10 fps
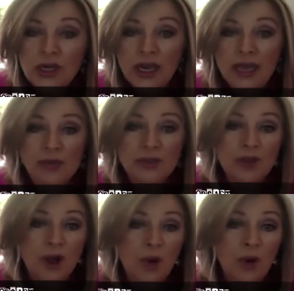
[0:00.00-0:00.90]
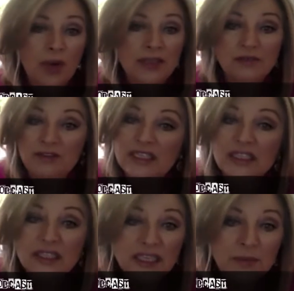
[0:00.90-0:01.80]
He was always
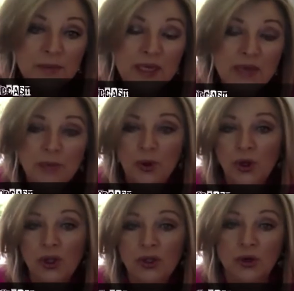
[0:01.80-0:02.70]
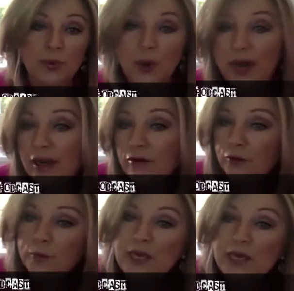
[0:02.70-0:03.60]
visiting people or praying
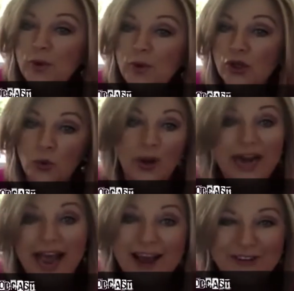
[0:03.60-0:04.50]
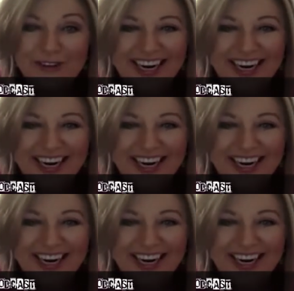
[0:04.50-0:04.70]
for people or whatever.